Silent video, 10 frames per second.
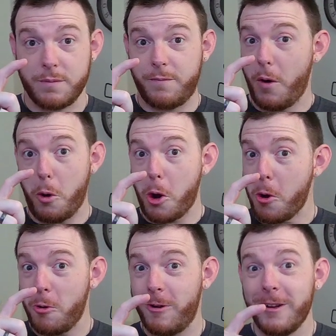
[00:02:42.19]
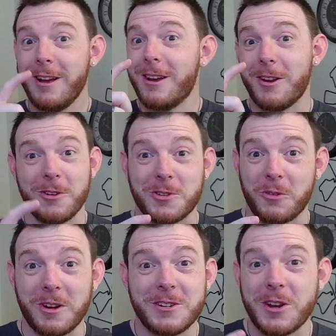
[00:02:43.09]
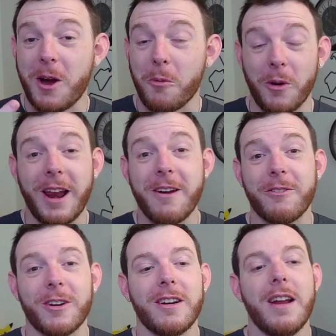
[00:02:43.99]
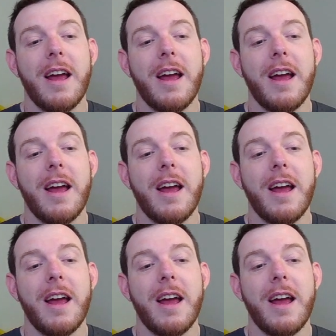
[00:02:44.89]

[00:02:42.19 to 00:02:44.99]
photo, your screenshot, whatever,